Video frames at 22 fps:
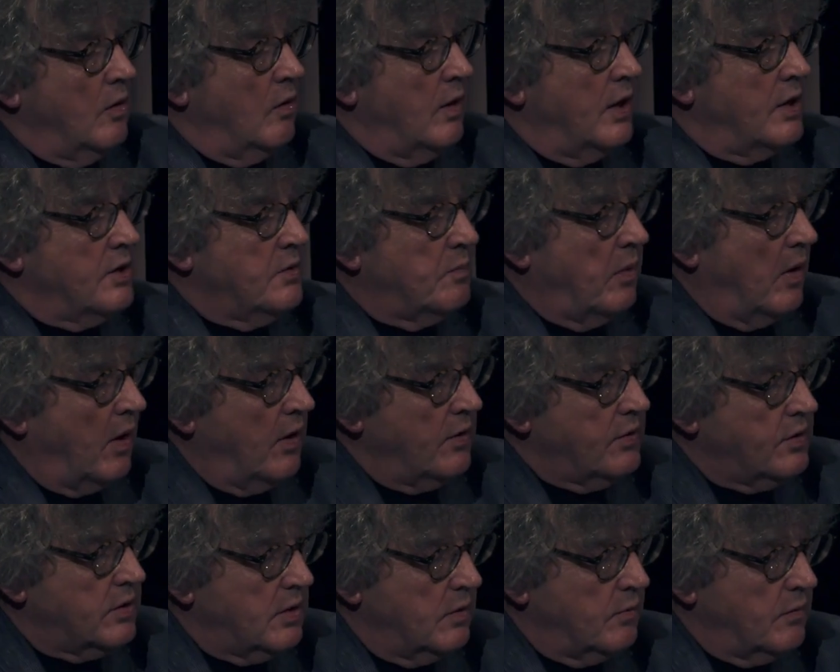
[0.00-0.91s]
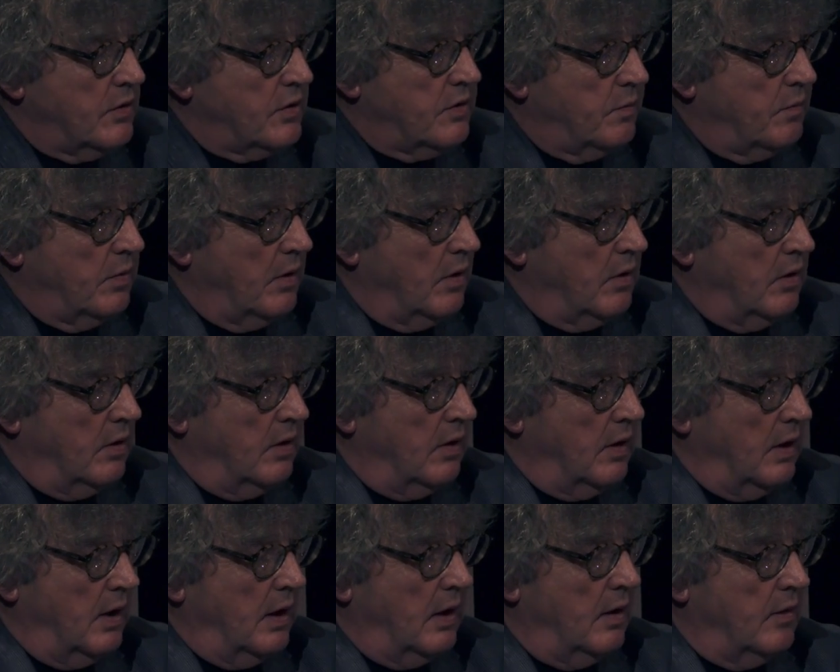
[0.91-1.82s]
his posthumous book,
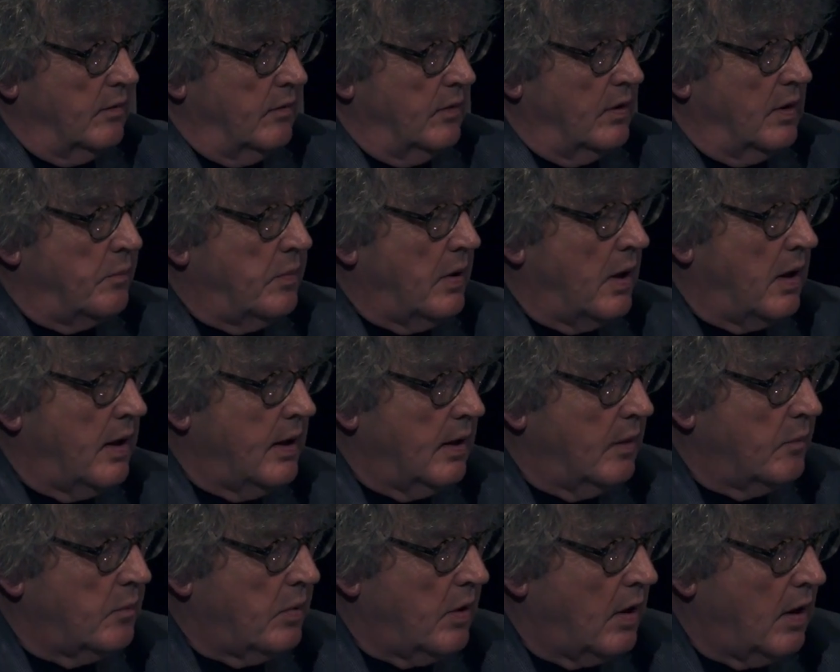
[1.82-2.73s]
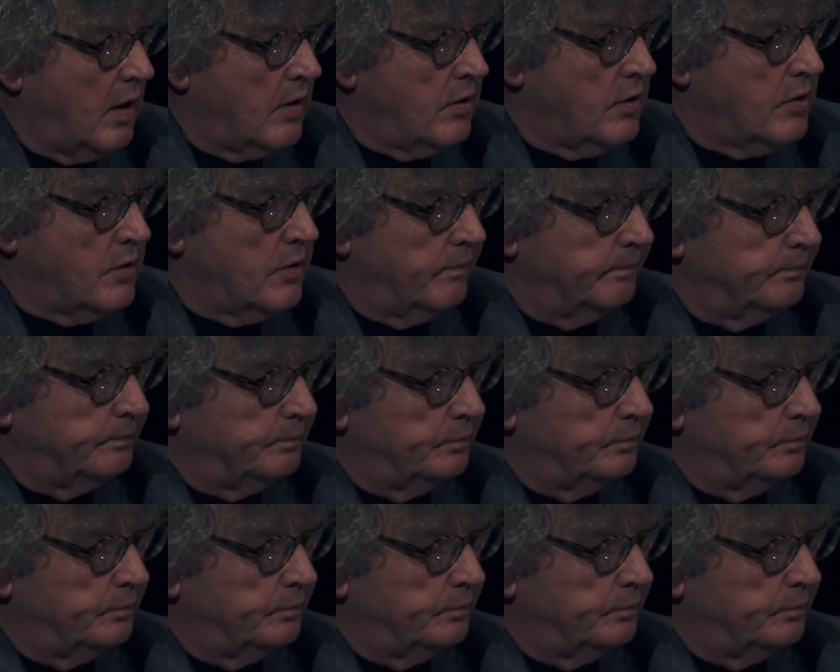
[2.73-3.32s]
The Burning Perch,